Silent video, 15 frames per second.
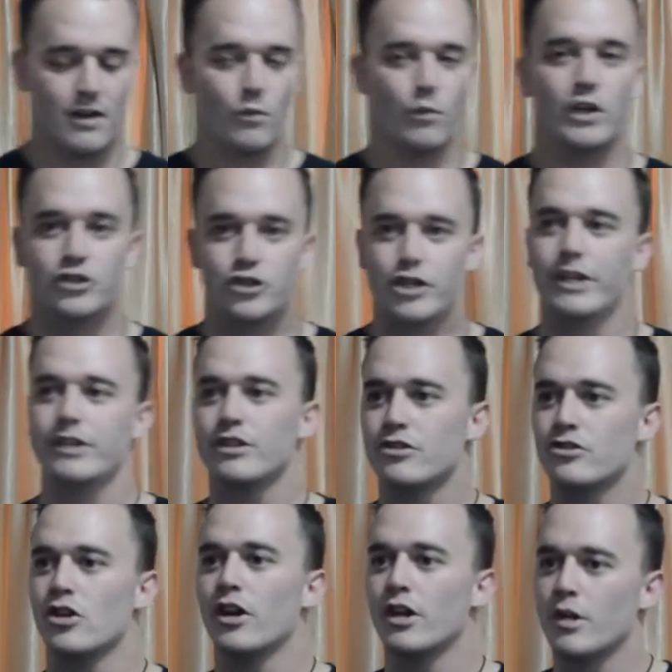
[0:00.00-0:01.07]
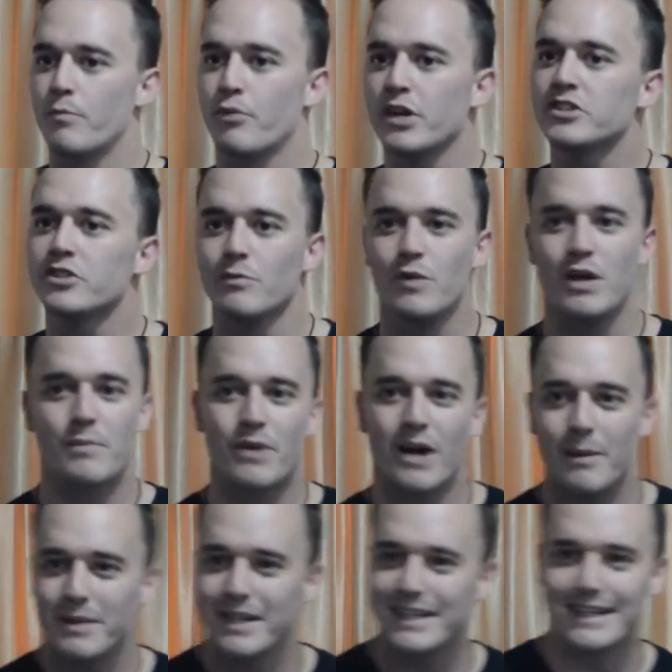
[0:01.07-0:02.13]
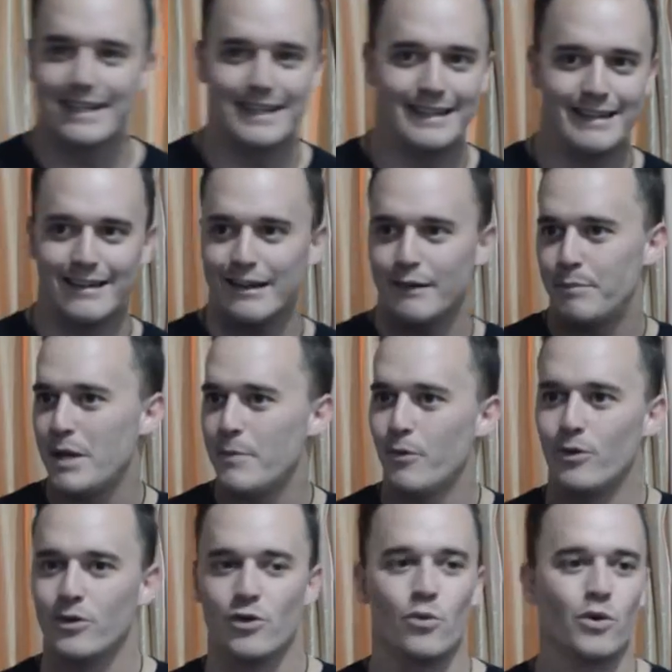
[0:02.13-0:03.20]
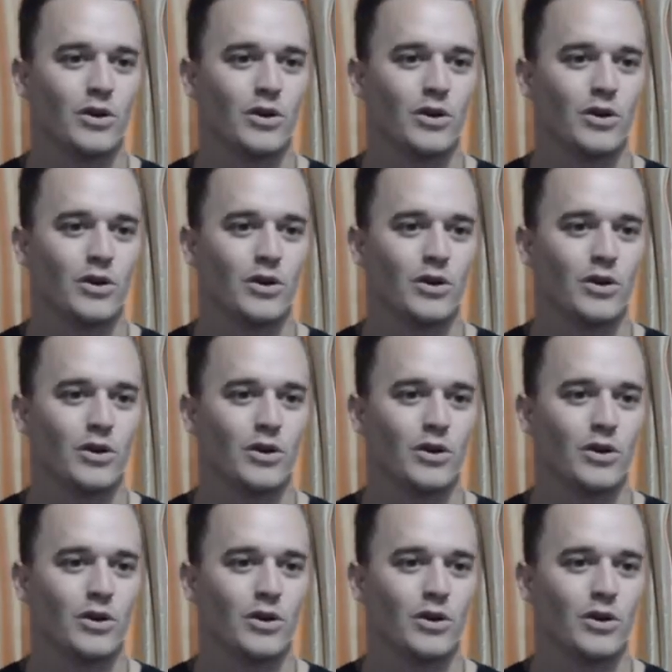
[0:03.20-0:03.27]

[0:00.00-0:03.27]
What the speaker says: when Jesus started to preach them, people in the